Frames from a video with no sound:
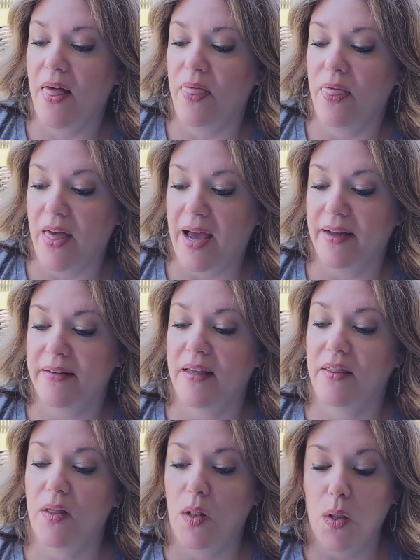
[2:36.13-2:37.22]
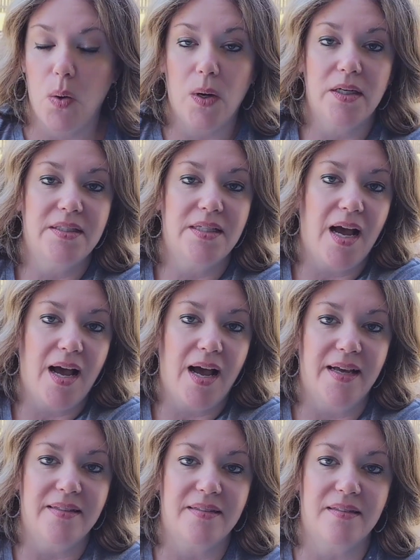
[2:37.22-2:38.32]
that the Lord's
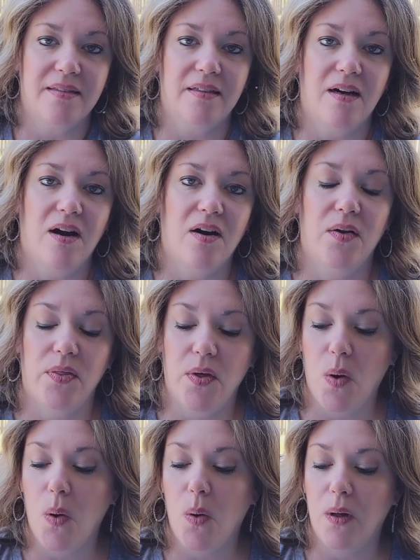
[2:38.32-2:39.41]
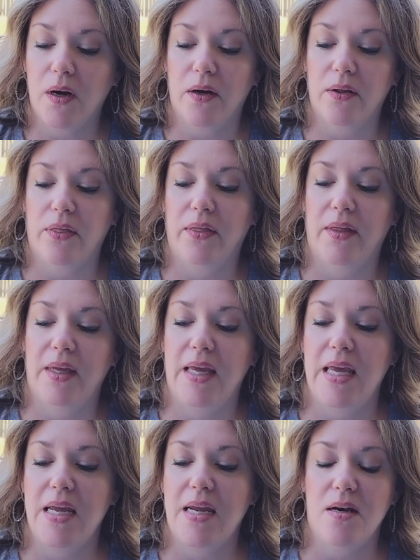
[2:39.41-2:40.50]
eyes are on the whole earth?
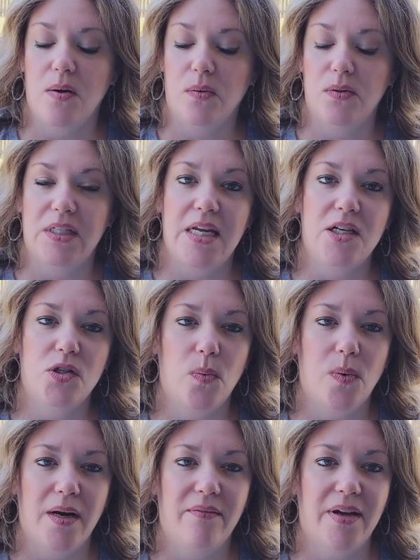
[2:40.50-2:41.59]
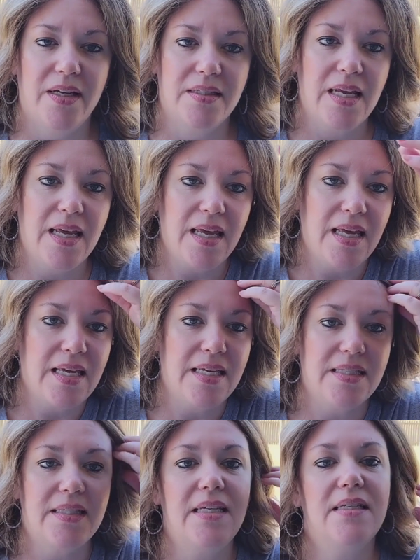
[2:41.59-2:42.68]
He knows each one of us. He
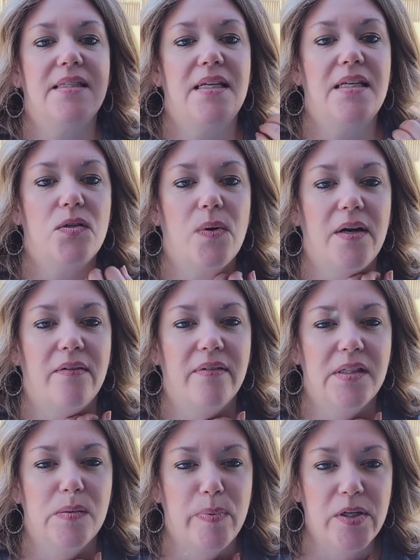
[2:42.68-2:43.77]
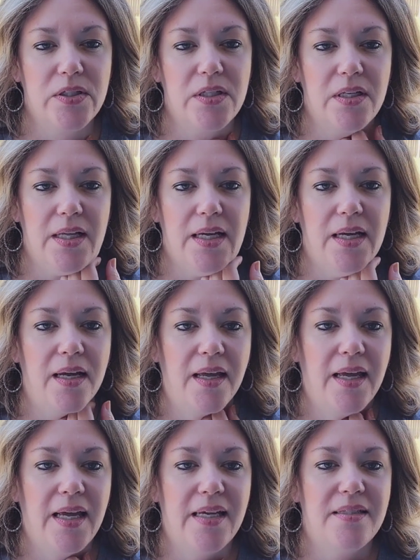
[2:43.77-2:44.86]
sees each one of us personally
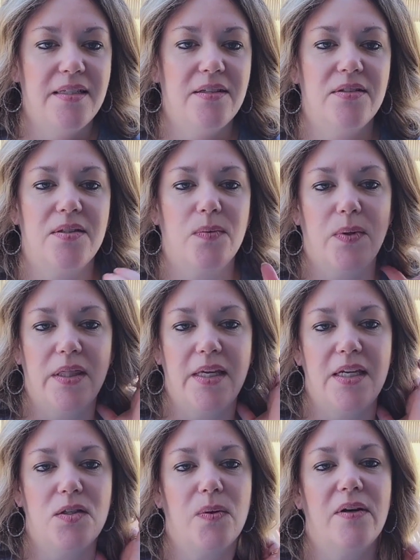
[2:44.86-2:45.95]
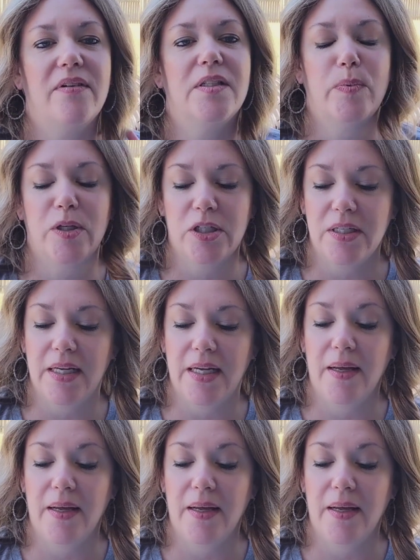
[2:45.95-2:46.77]
and deals with each one of us personally.